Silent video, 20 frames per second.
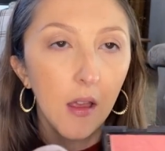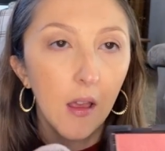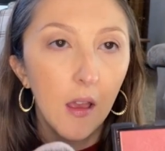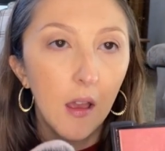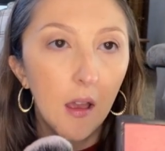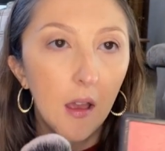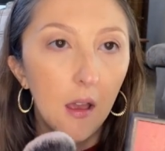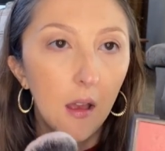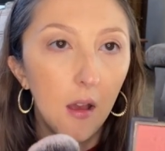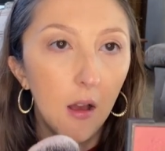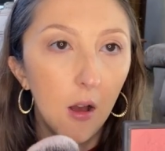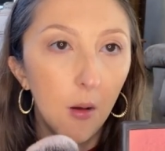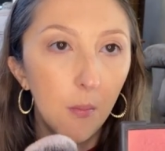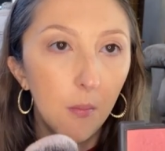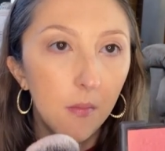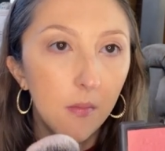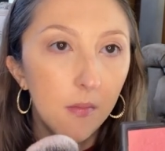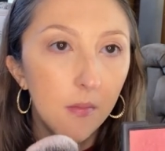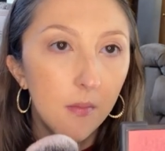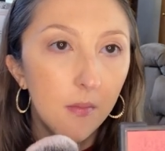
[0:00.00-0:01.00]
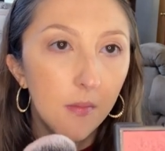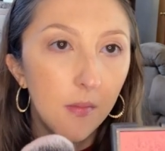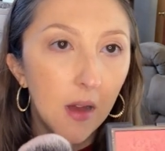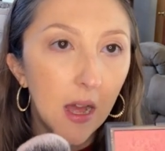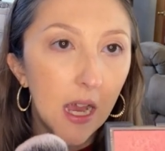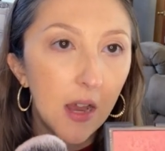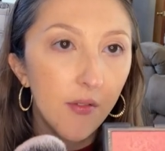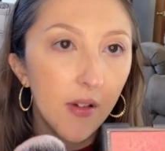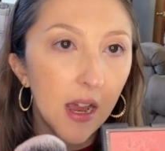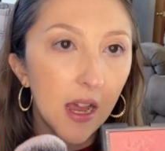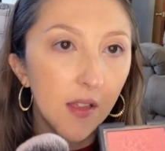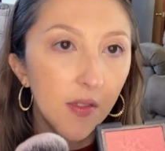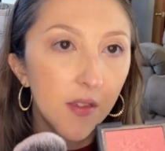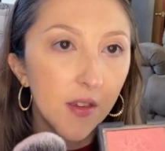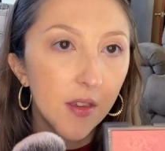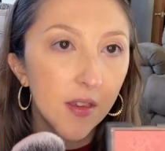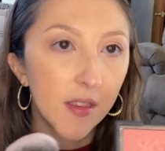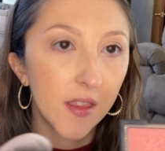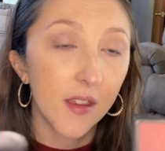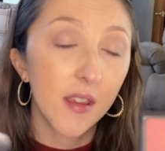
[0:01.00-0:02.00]
I've had
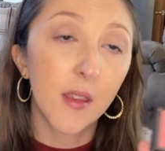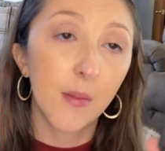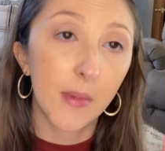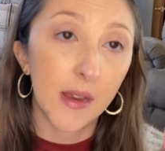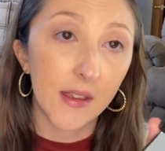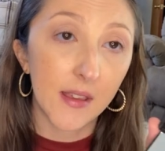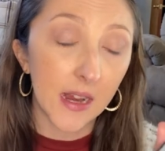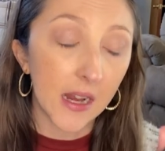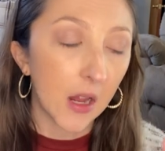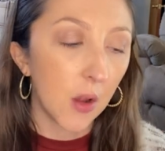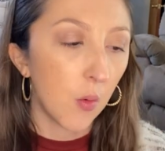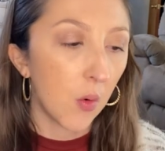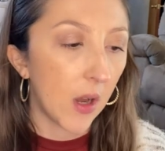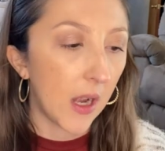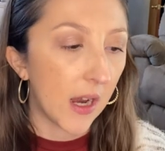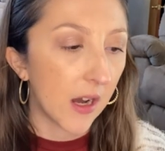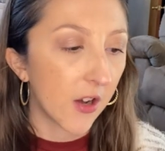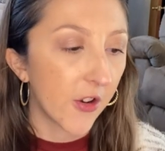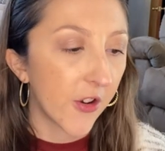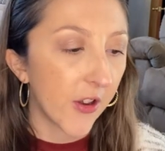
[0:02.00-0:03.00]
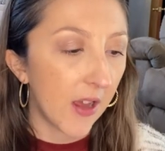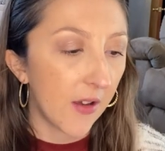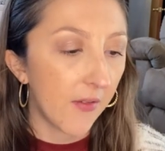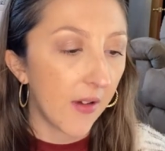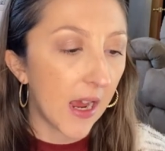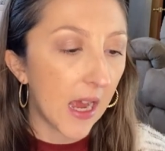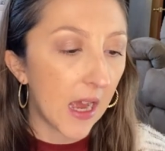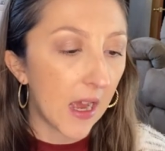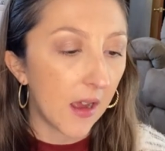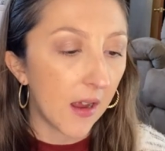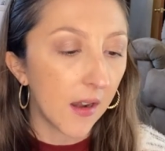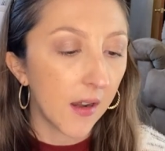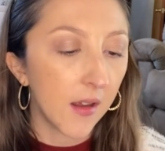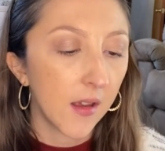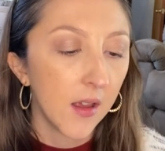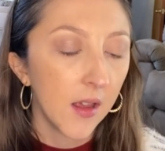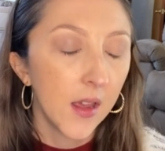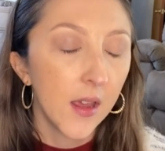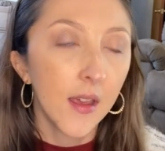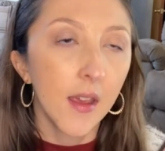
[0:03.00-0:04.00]
this is my second one actually. I've had
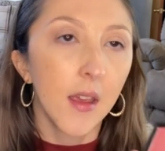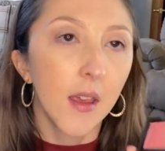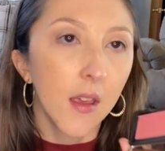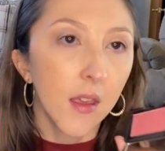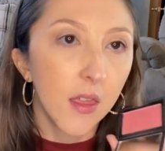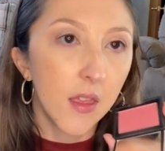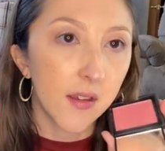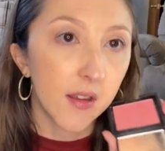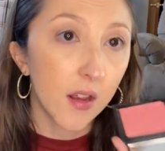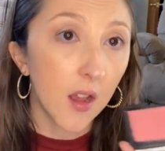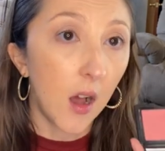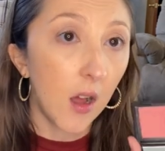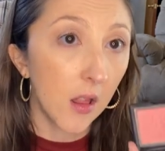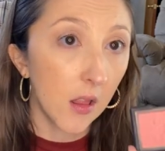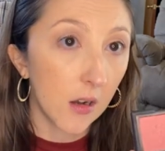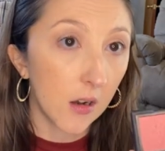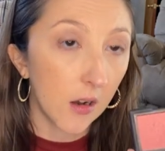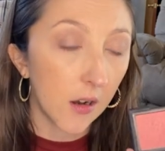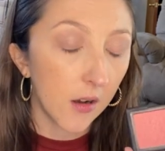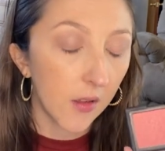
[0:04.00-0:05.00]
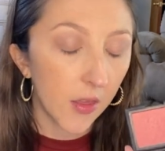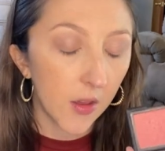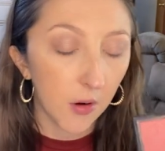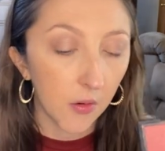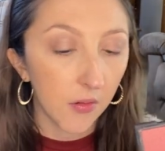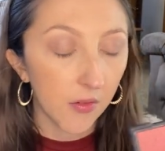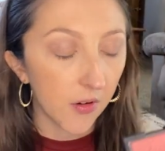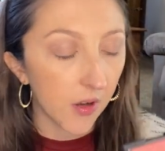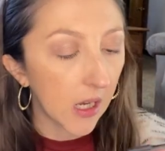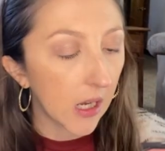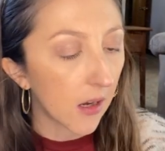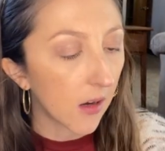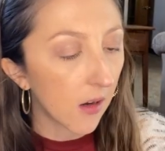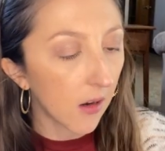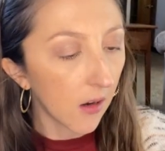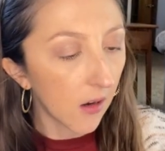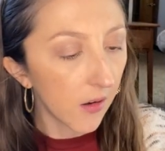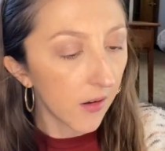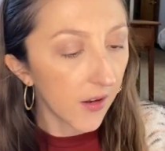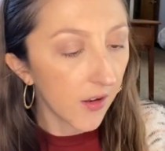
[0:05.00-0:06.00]
this color though for
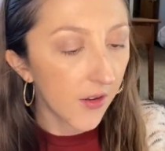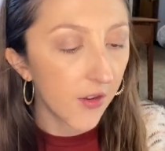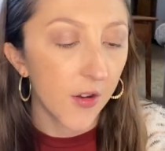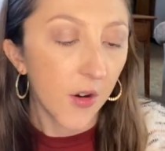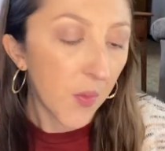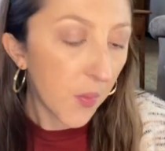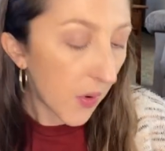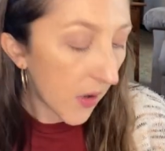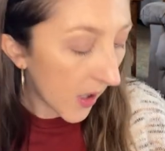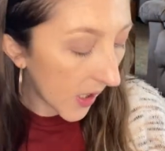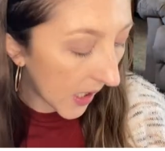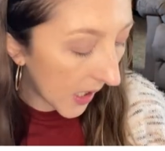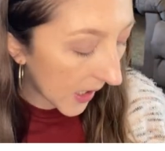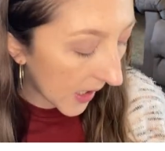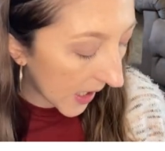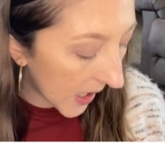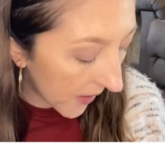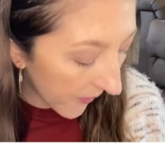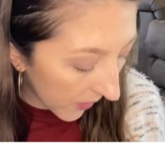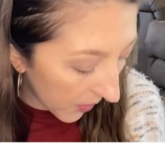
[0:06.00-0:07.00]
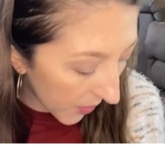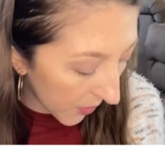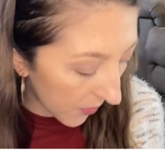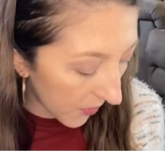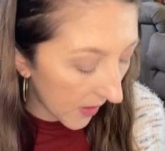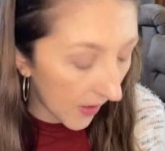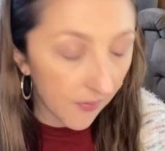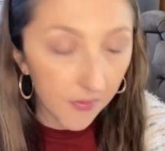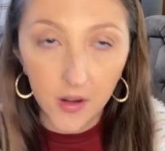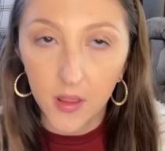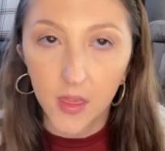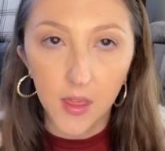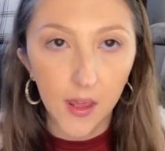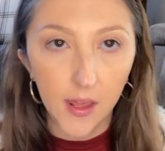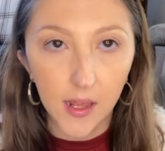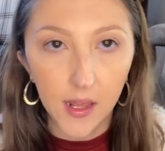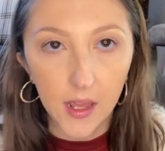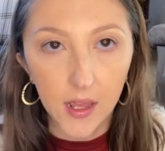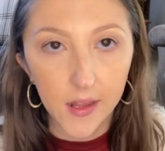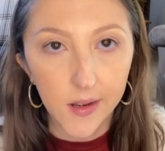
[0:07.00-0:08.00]
years. It's so pretty. It kind of goes with
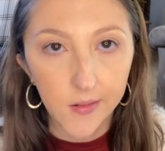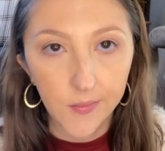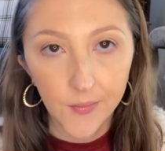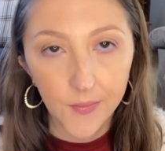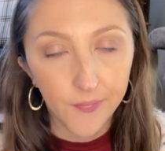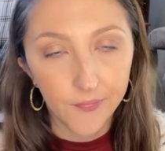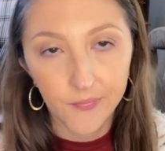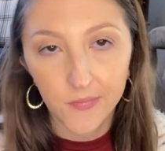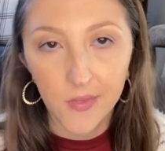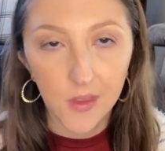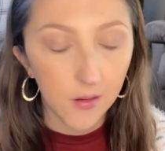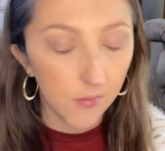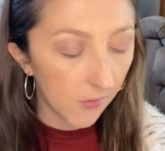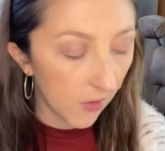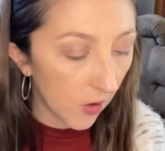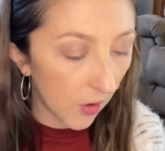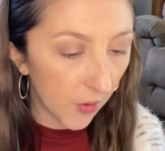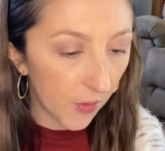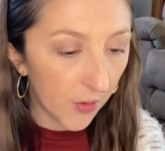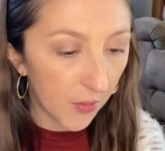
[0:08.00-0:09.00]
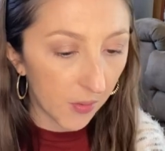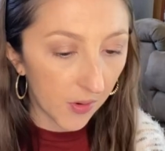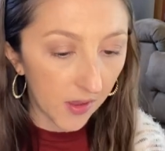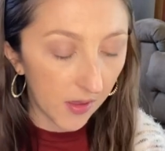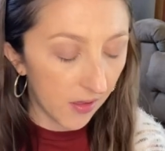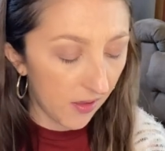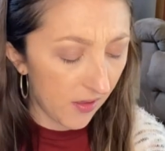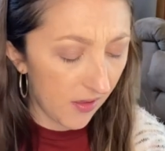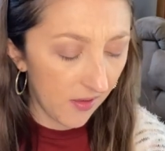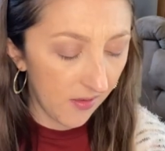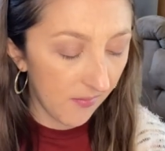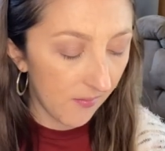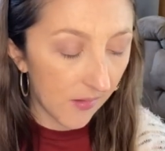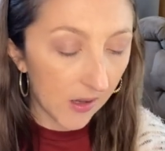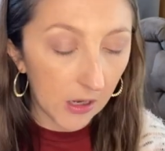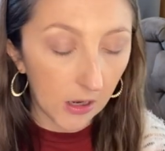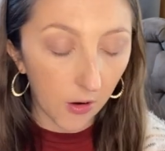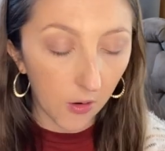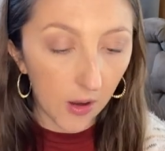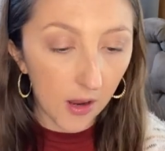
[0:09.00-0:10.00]
everything. It goes with, you
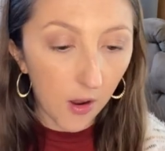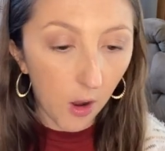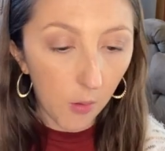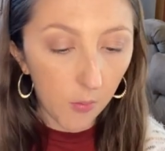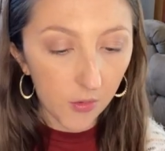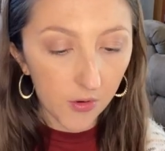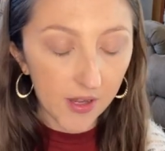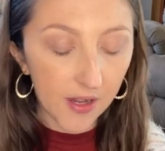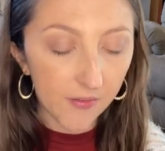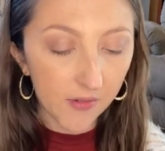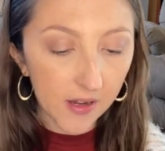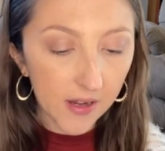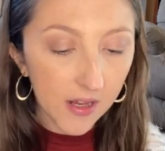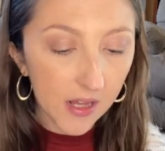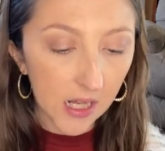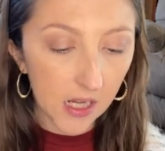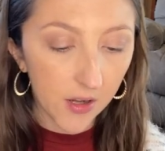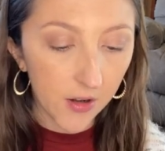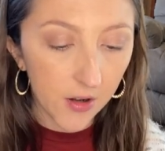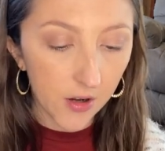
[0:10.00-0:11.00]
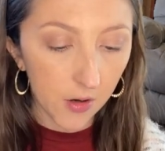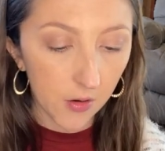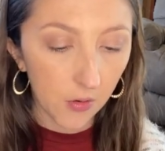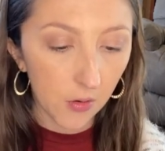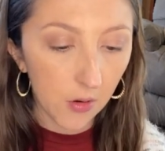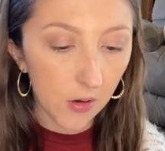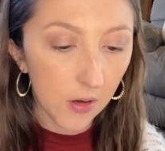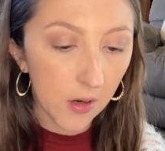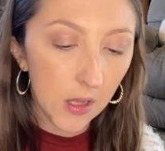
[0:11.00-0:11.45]
know, almost every skin tone.